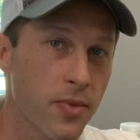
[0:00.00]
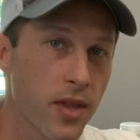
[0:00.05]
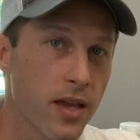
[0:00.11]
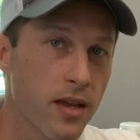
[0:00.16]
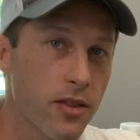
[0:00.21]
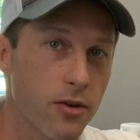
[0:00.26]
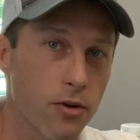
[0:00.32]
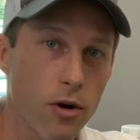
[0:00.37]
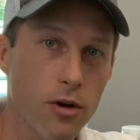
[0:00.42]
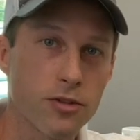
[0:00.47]

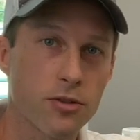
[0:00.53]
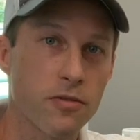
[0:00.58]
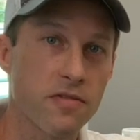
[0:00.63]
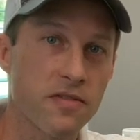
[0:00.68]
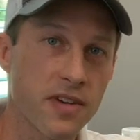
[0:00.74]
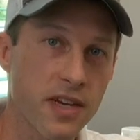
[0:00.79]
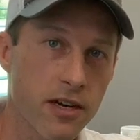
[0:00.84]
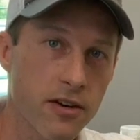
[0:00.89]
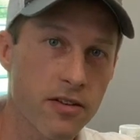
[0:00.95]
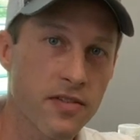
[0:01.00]
They're also
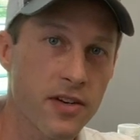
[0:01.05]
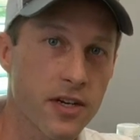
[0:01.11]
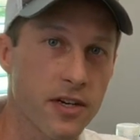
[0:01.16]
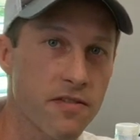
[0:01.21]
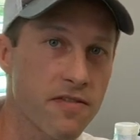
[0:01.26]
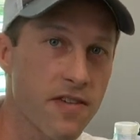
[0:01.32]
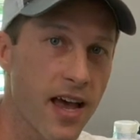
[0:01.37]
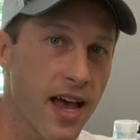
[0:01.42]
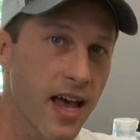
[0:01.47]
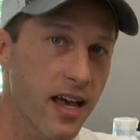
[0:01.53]
very, very
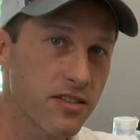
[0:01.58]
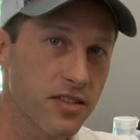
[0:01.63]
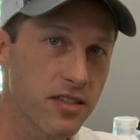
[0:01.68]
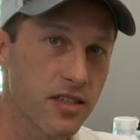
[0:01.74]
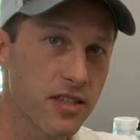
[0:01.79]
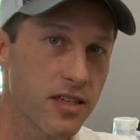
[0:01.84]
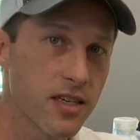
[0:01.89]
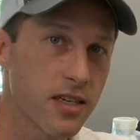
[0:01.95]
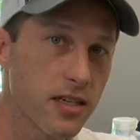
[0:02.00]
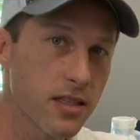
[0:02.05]
fast at
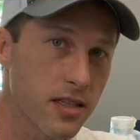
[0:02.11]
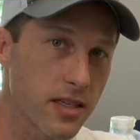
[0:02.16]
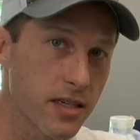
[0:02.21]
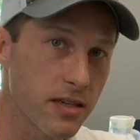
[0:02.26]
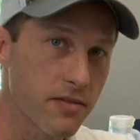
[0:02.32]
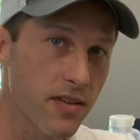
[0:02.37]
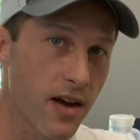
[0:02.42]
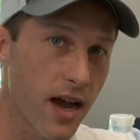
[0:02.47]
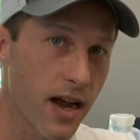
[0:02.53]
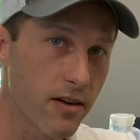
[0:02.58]
killing
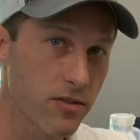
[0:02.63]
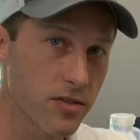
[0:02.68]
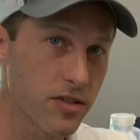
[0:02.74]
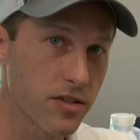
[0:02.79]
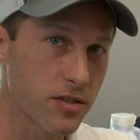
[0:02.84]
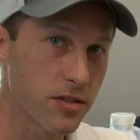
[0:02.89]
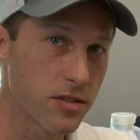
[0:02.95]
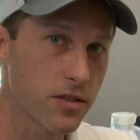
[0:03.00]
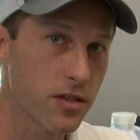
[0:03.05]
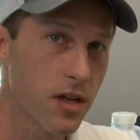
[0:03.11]

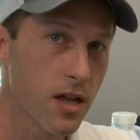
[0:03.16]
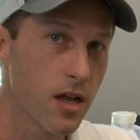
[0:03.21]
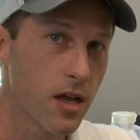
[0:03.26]
viruses.